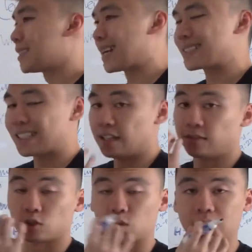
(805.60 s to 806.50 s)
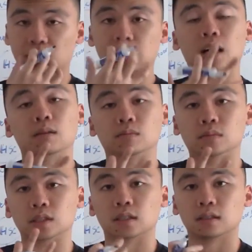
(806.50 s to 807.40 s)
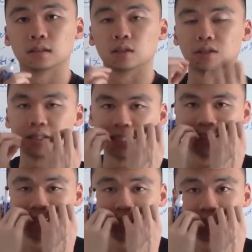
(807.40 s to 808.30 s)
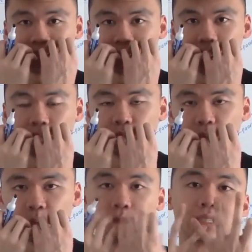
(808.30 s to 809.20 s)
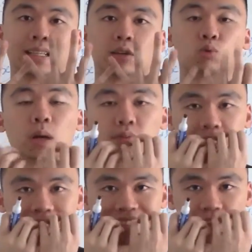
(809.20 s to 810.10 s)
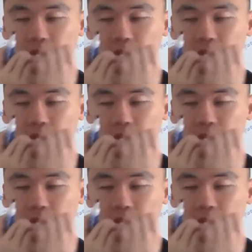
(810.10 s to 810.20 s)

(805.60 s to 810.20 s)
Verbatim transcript: likes to infiltrate your gums. So you see these um, basically eruptions in your